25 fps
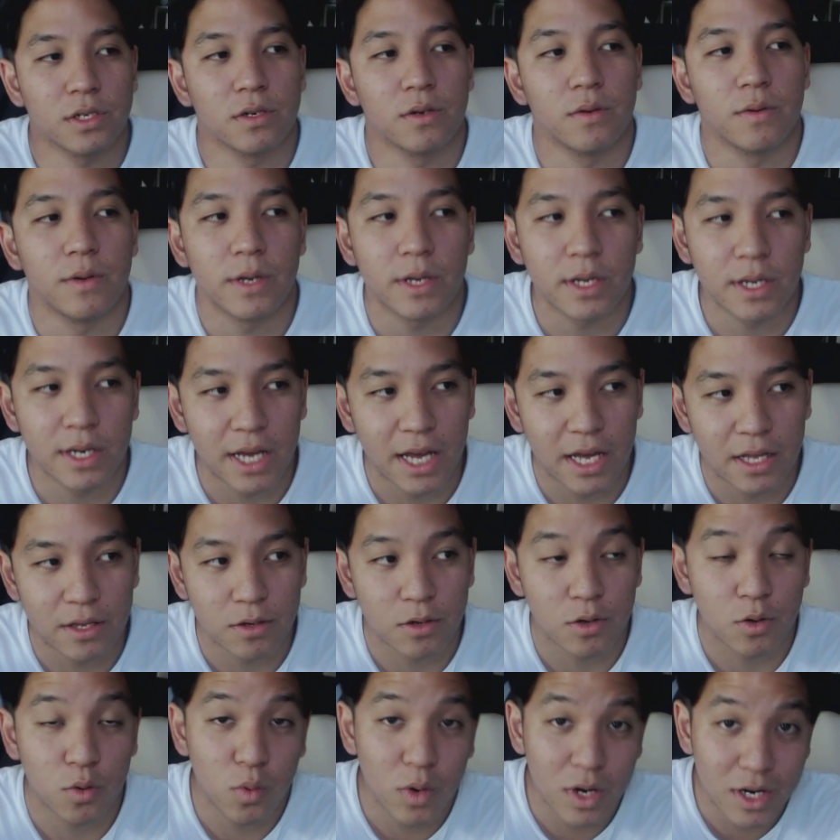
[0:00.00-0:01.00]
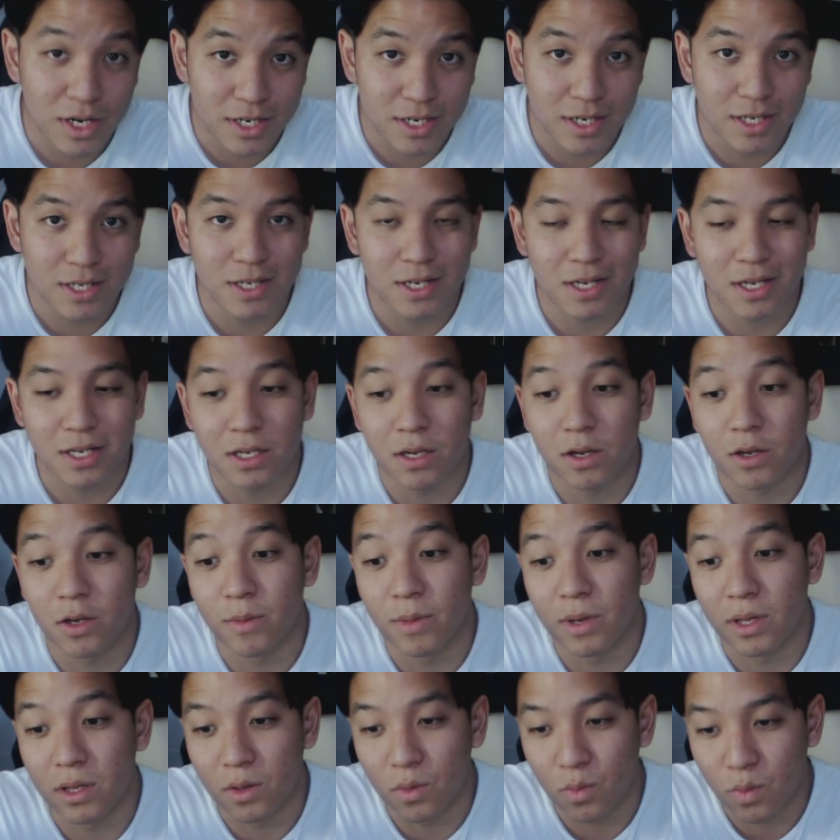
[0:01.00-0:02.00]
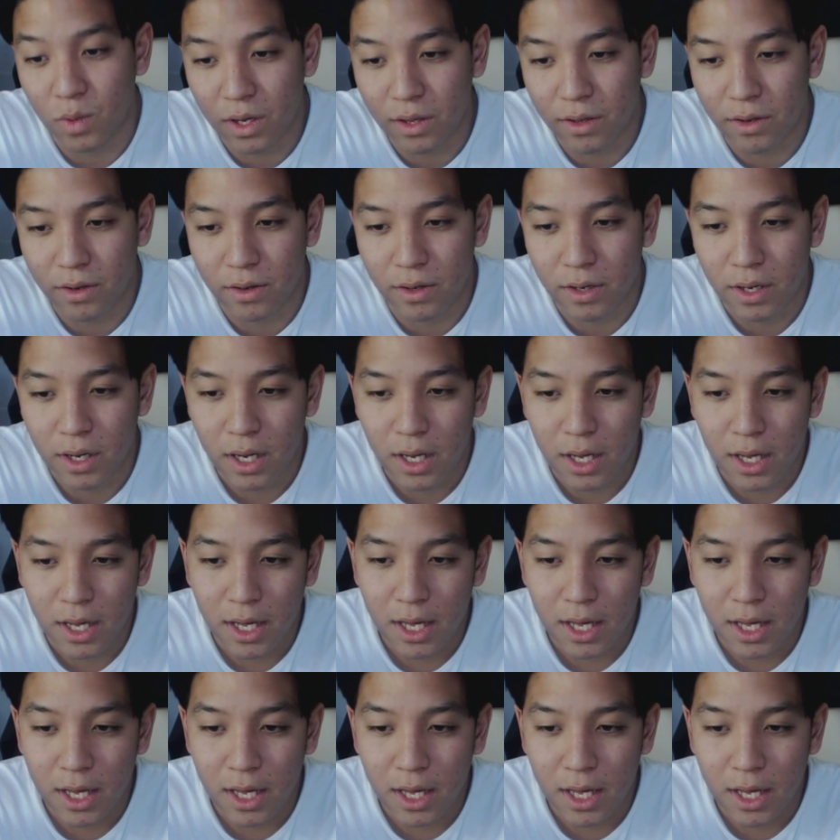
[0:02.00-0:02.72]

So you can answer questions. It can tell you about the weather.